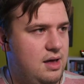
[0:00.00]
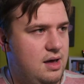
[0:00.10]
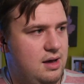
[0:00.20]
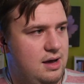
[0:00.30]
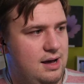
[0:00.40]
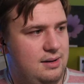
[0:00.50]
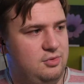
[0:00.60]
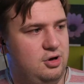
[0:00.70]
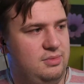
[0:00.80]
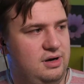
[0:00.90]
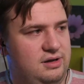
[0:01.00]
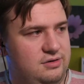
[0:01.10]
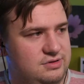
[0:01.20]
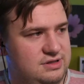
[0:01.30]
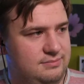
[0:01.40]
I'm normally
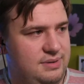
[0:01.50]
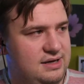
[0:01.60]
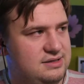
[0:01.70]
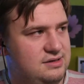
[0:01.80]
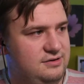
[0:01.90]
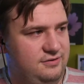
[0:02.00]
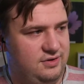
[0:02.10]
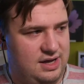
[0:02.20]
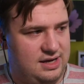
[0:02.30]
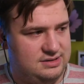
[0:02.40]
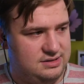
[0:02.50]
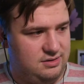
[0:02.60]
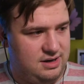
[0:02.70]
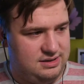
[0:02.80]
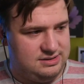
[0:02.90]
using Pexels for that. So
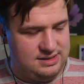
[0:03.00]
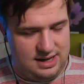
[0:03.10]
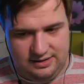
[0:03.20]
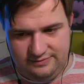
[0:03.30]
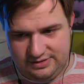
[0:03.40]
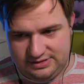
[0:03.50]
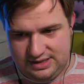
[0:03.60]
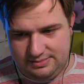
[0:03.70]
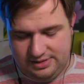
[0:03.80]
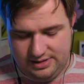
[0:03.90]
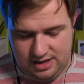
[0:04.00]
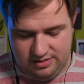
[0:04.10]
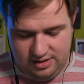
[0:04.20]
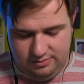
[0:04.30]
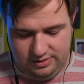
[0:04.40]
I say, for example, now I
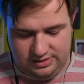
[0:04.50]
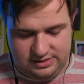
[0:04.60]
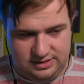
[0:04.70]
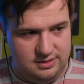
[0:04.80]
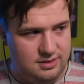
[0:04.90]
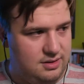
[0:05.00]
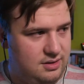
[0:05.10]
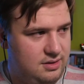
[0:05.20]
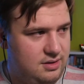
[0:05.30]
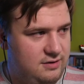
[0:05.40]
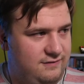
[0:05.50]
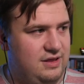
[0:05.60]
want a video